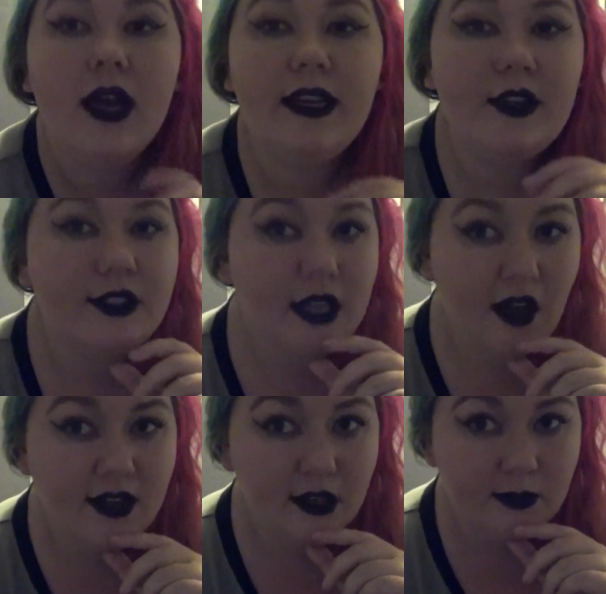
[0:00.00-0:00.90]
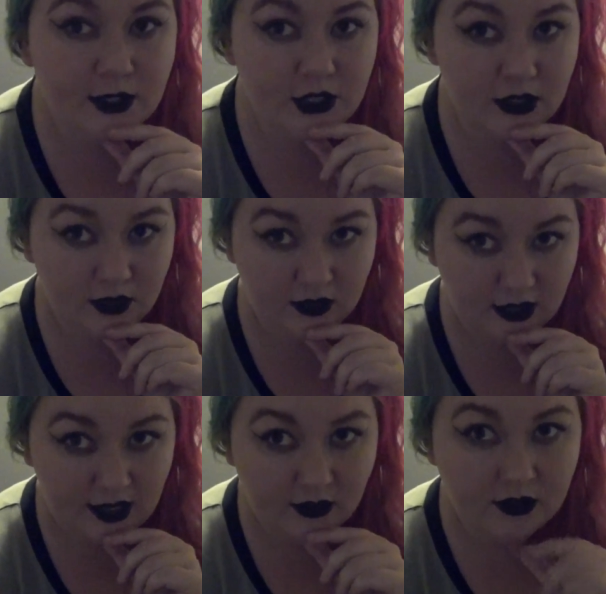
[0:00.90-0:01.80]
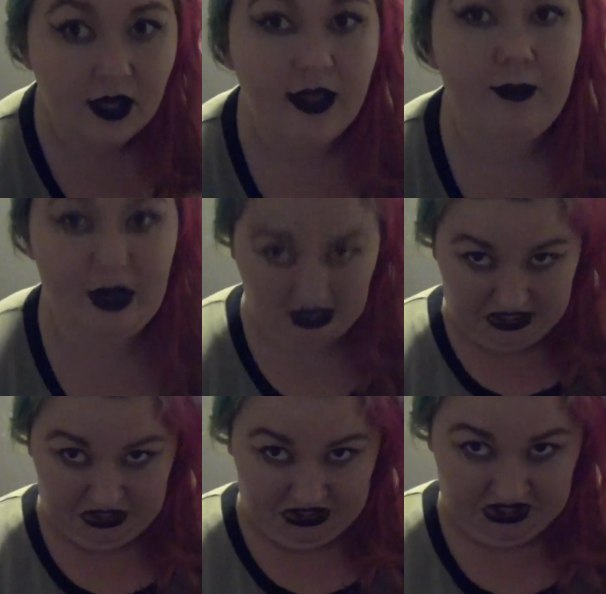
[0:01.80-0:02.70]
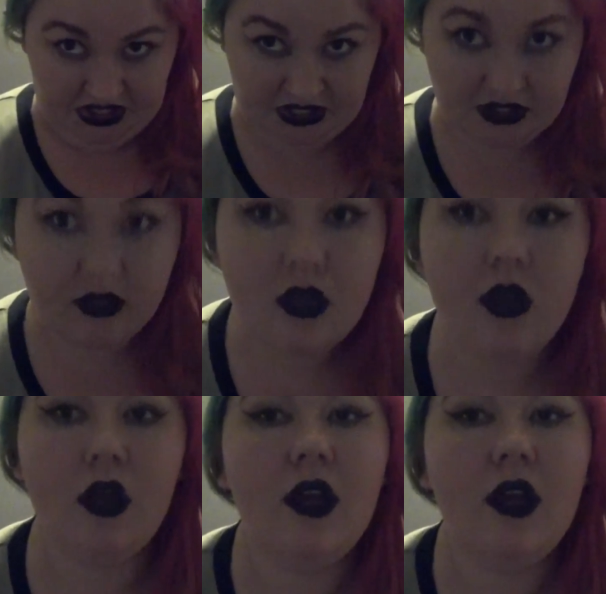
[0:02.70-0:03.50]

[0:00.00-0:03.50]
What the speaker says: And now you see how I tucked my chin down slightly, but I didn't go like this.